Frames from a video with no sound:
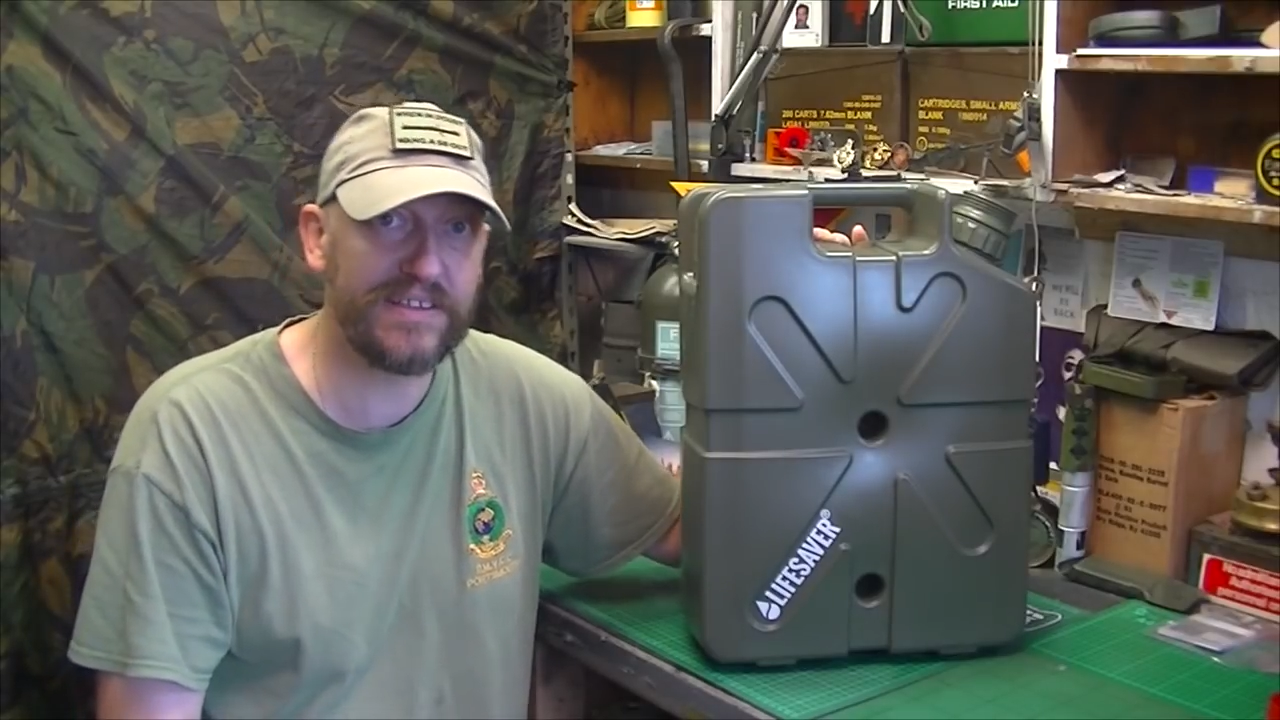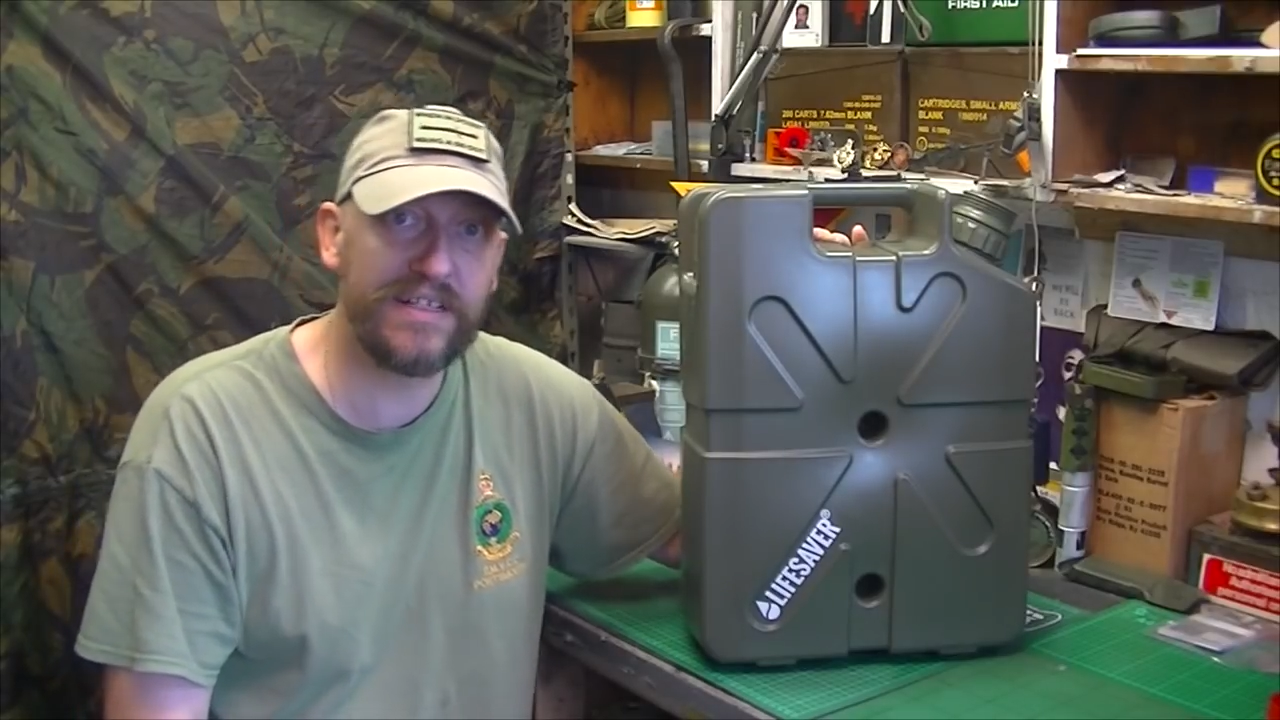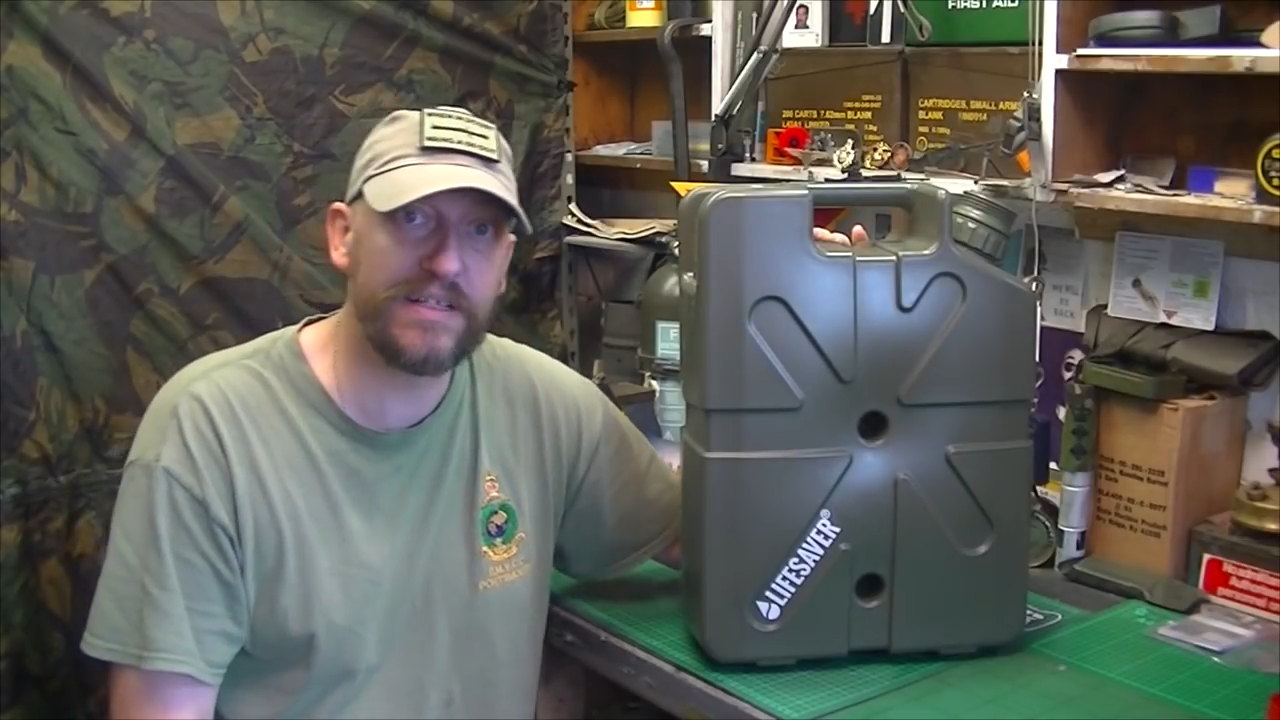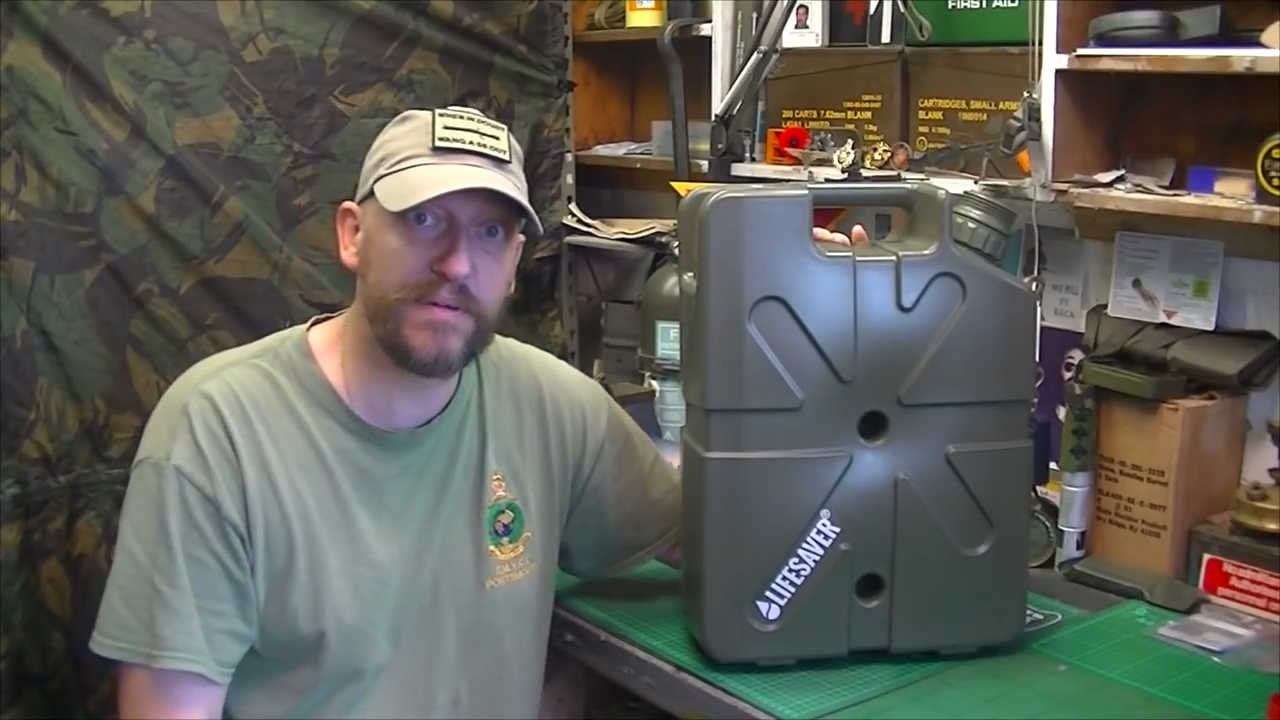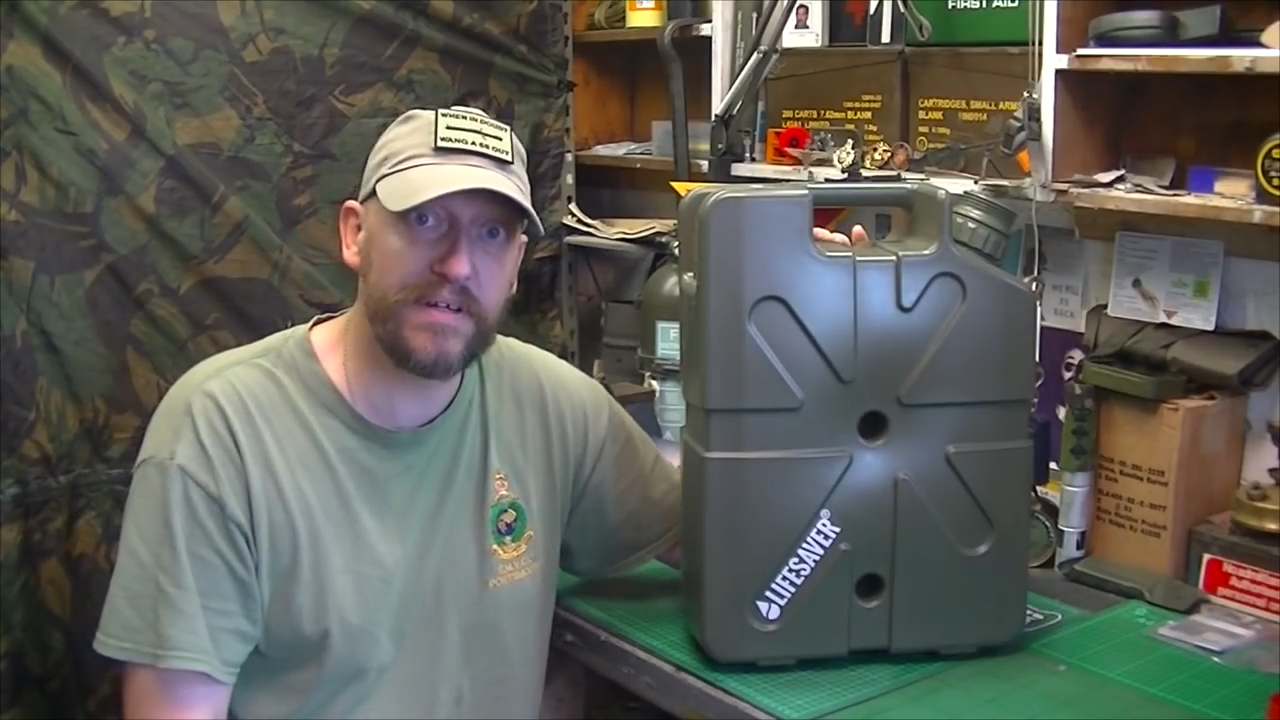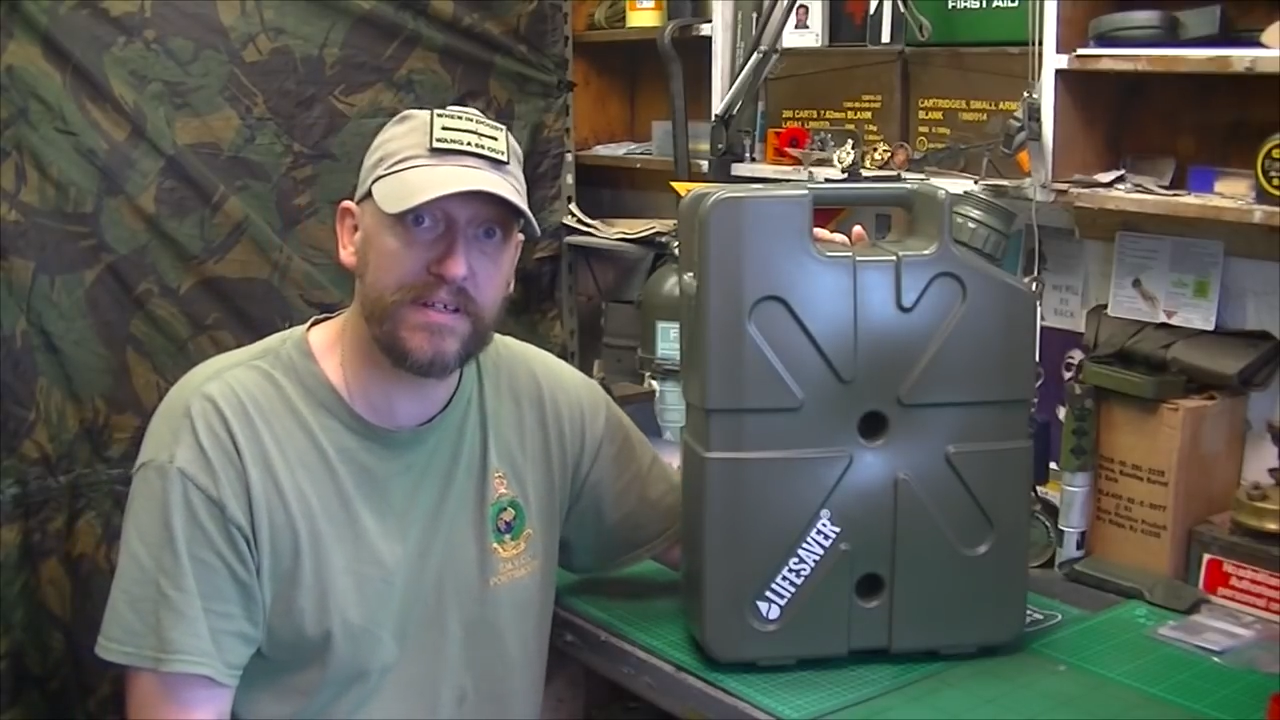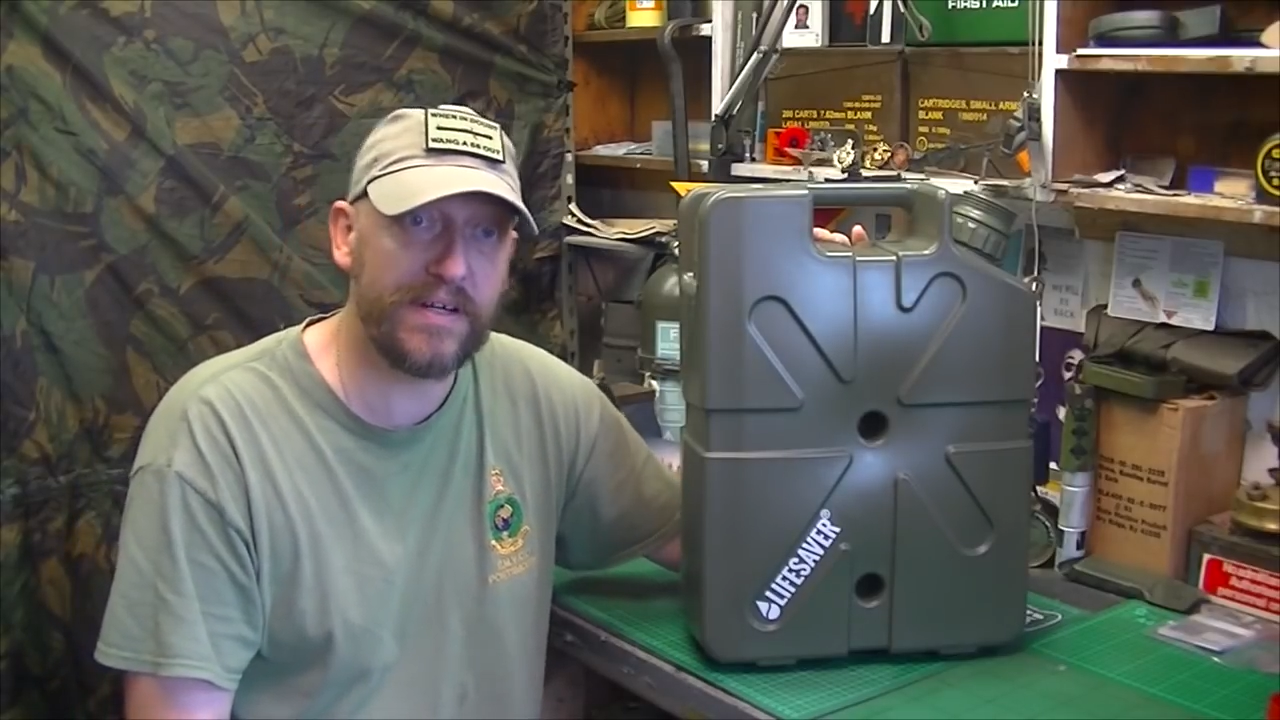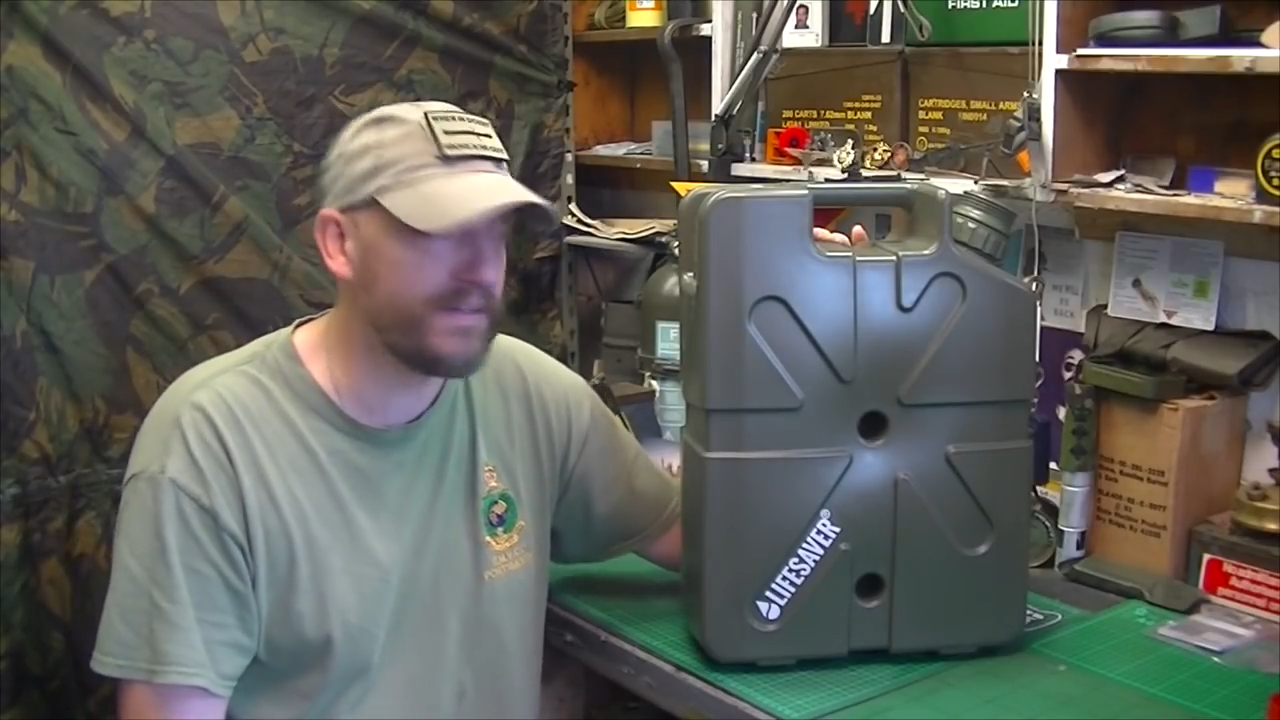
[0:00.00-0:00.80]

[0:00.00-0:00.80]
anywhere you go.